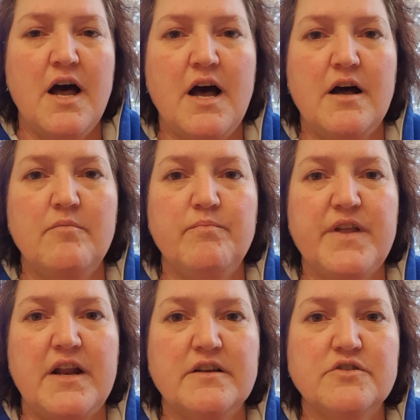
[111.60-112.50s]

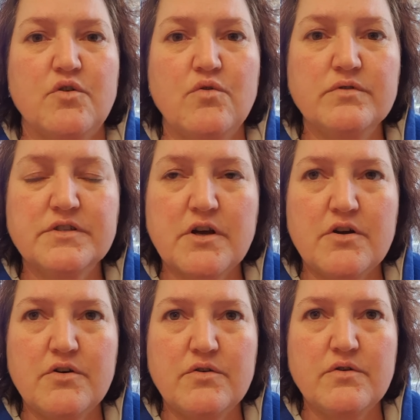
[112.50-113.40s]
And it's
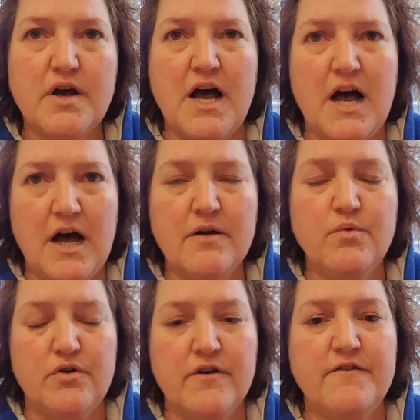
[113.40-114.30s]
also hard
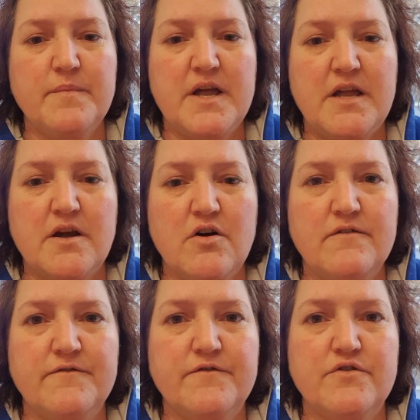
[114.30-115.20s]
work for me.
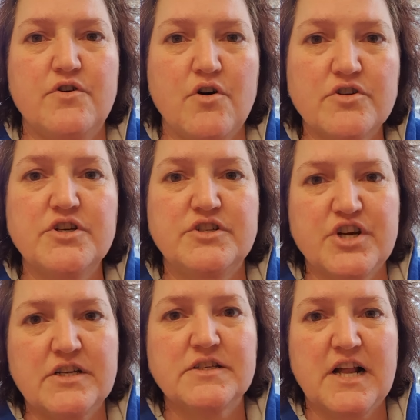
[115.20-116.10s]
I've got to
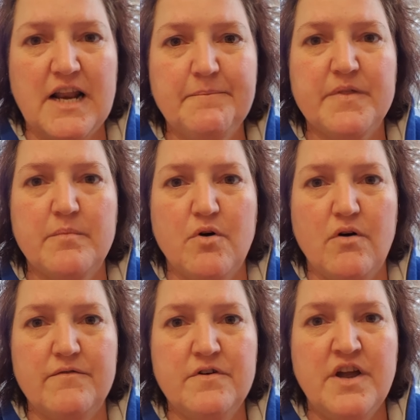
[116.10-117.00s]
just clip them
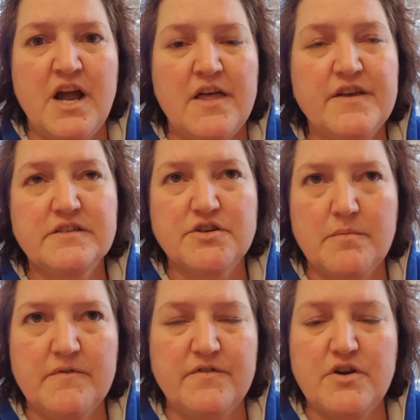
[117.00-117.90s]
off. This
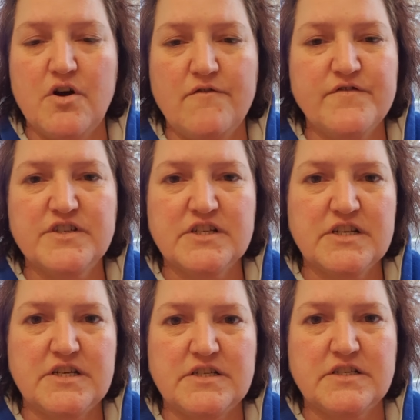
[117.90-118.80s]
time of year
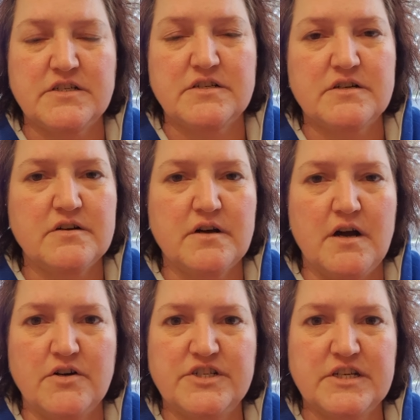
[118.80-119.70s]
obviously isn't
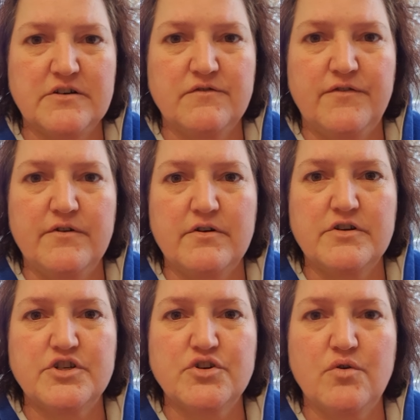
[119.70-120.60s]
ideal for a
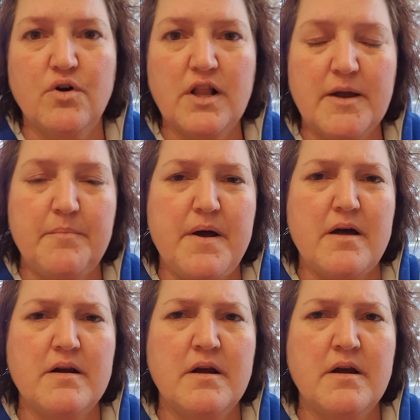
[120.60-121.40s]
short clip, but